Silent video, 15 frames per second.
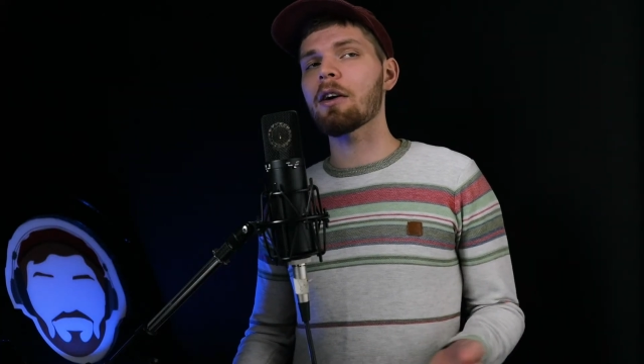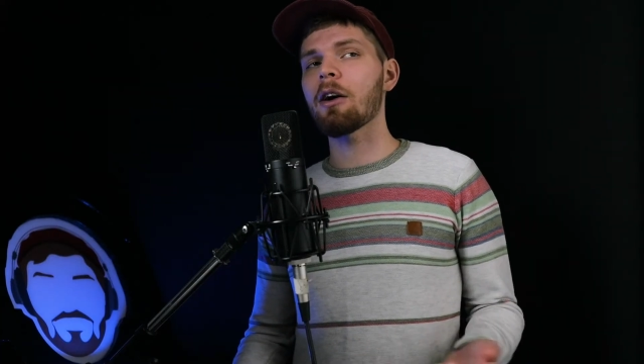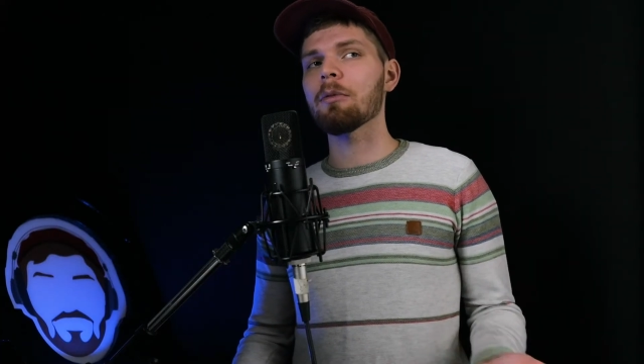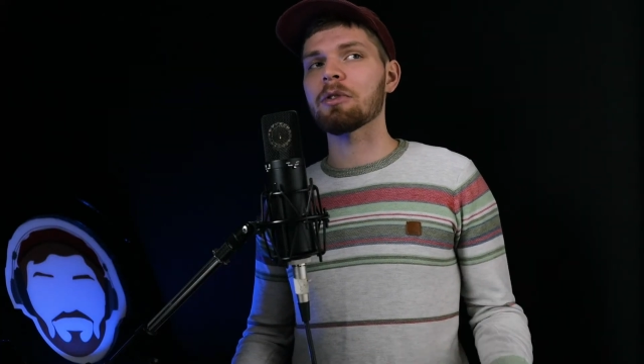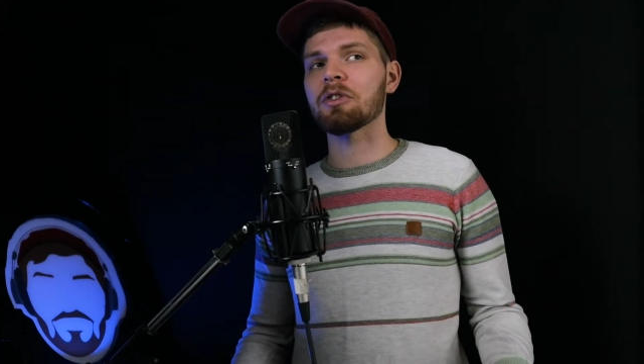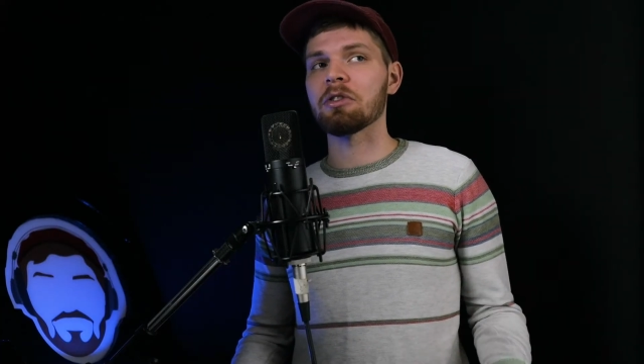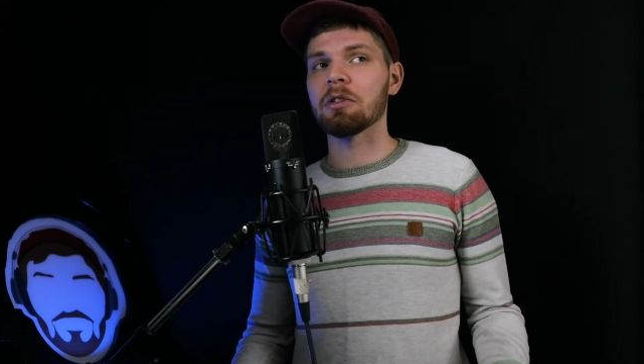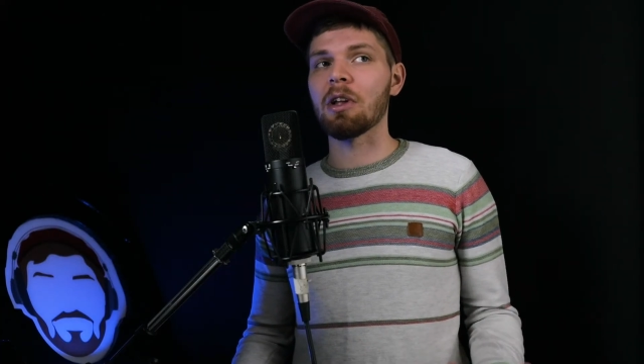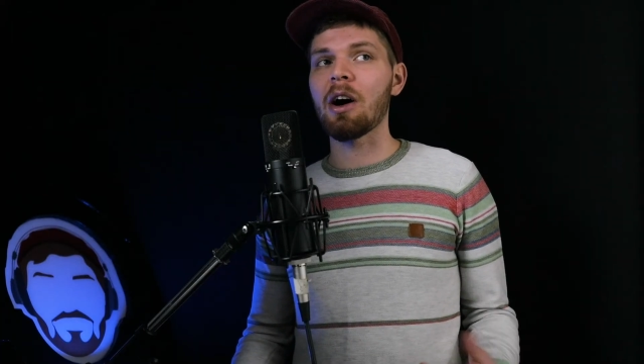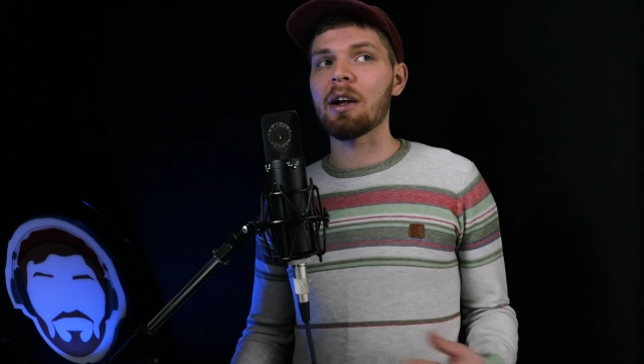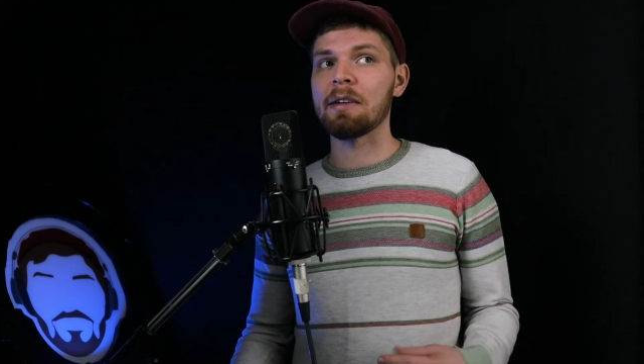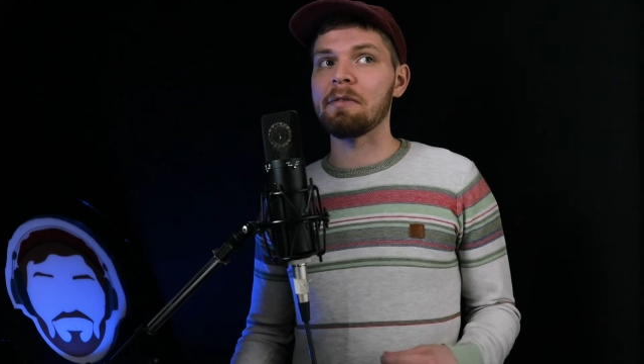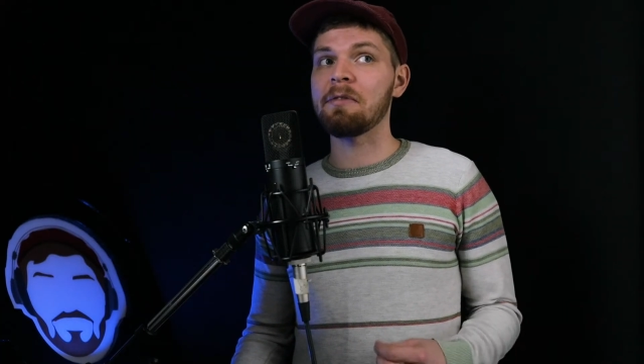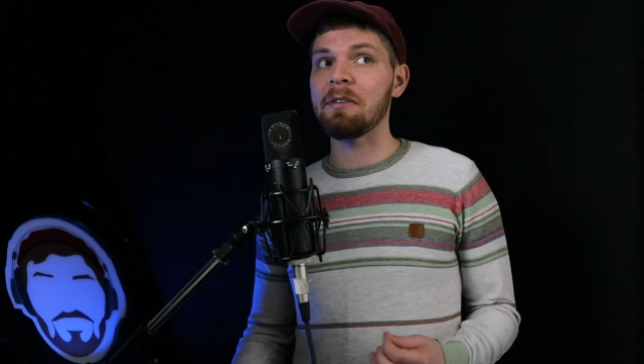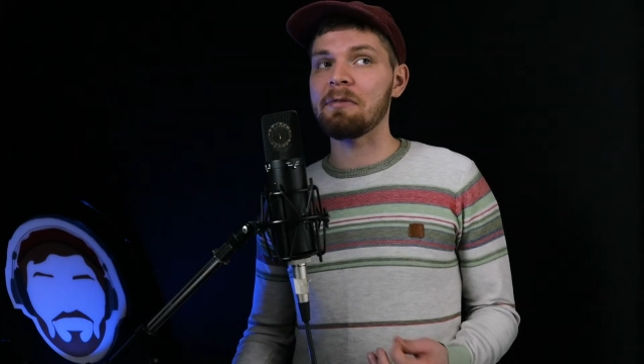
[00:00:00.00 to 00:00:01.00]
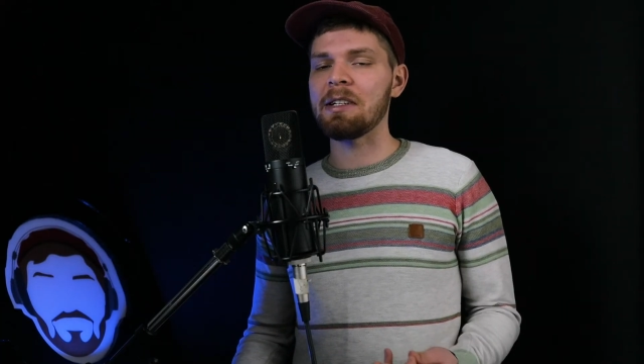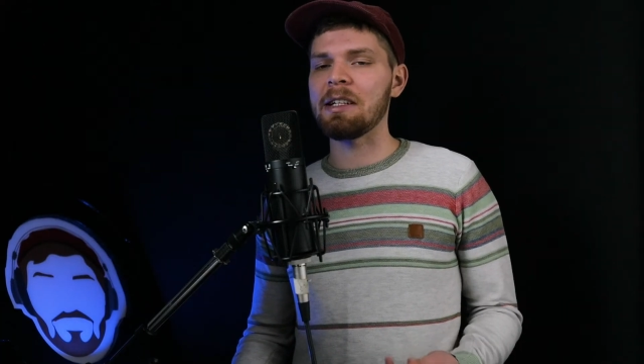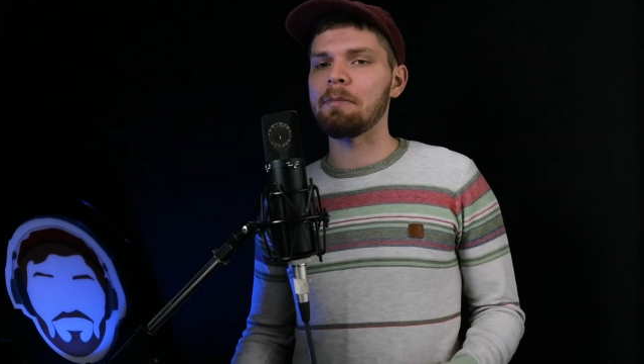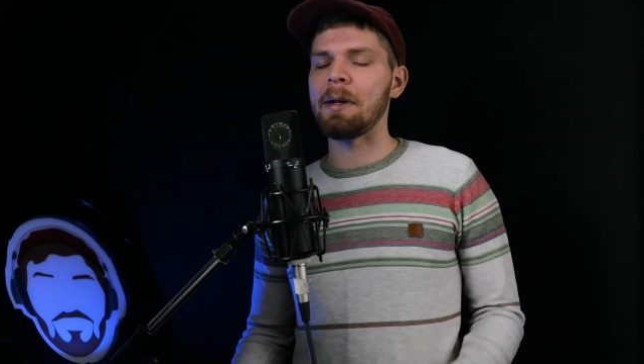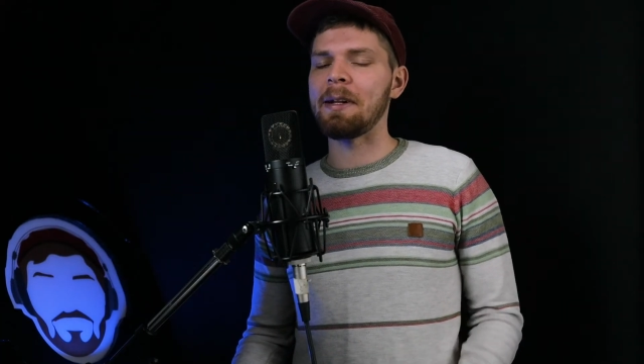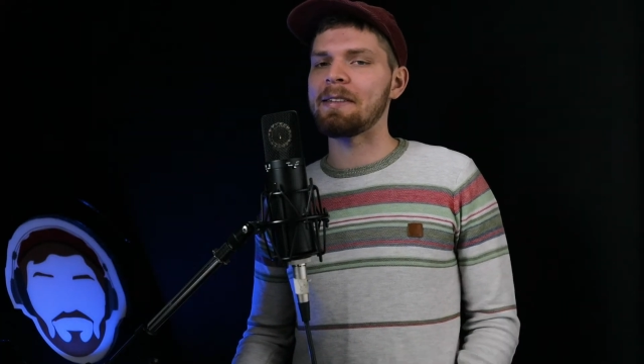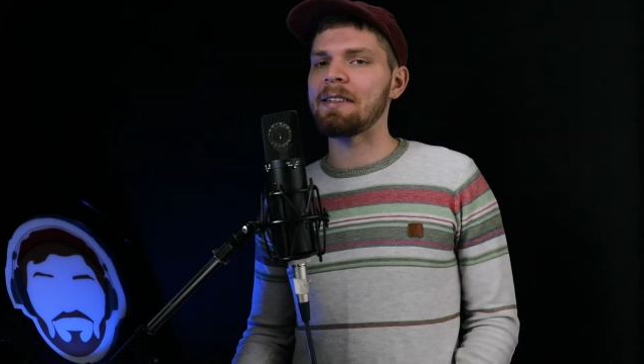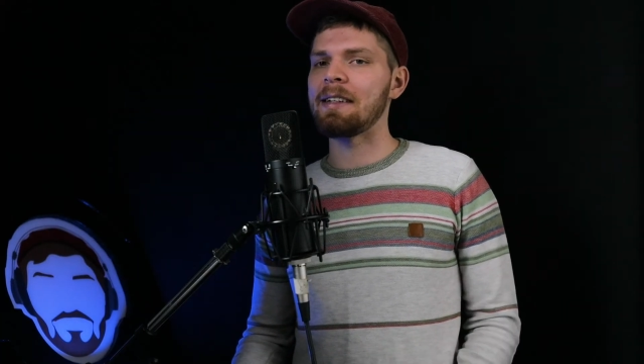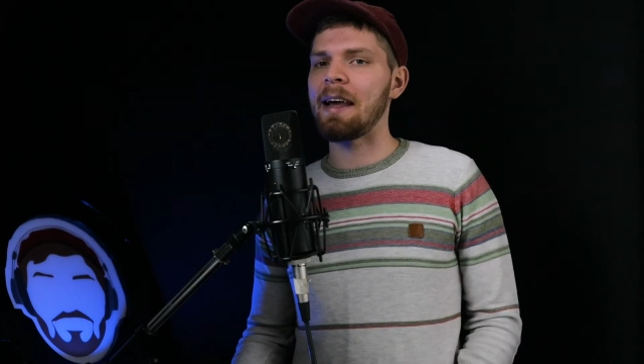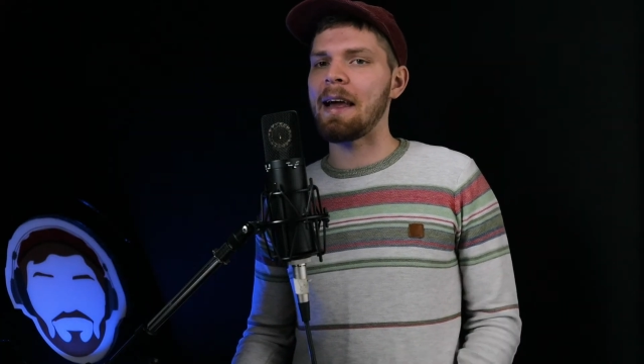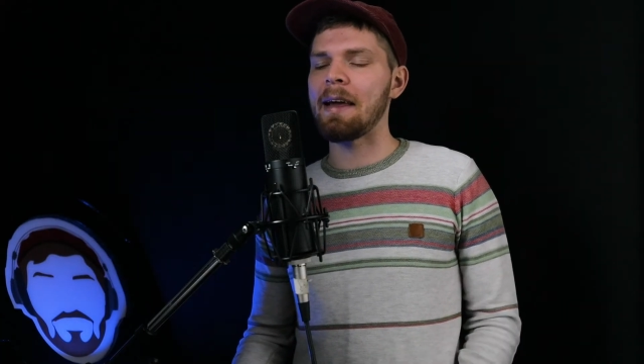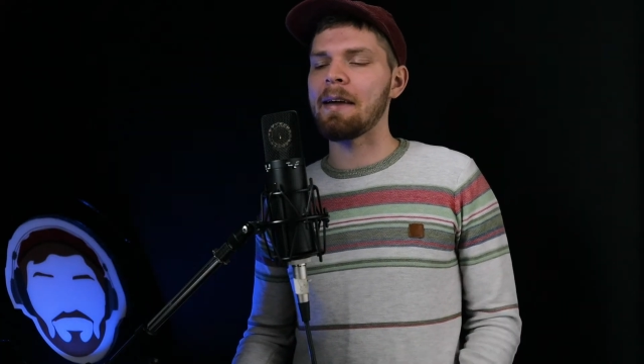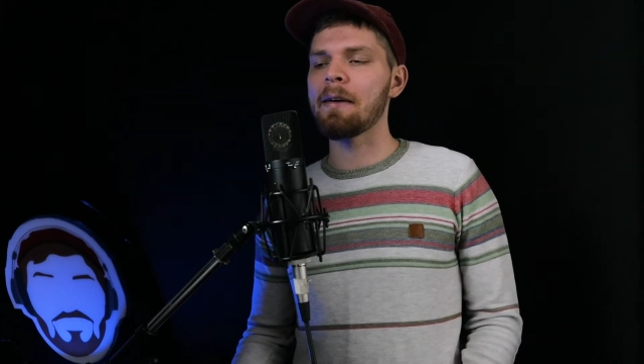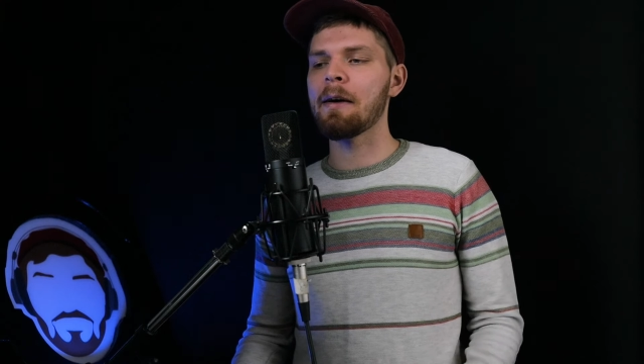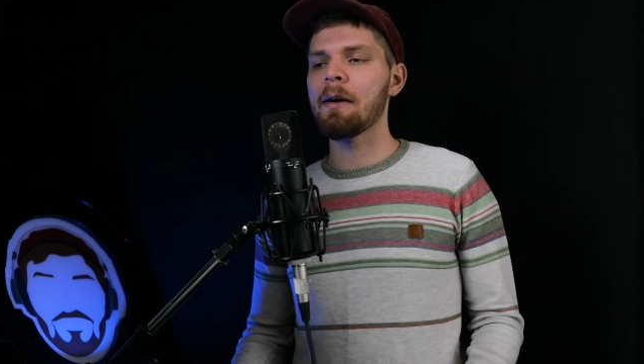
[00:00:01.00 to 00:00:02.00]
accomplish a lot in 15 minutes a
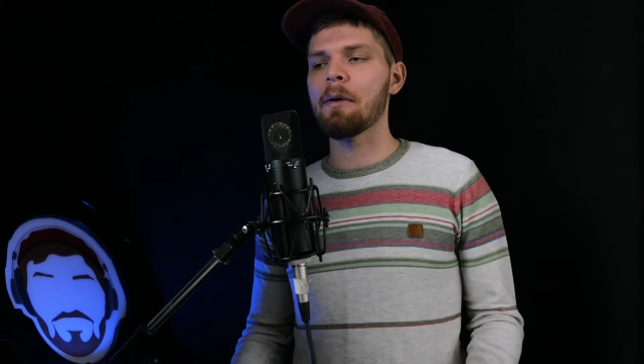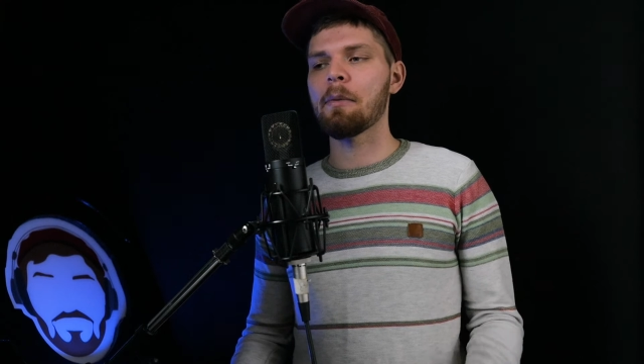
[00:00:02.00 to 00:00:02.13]
day,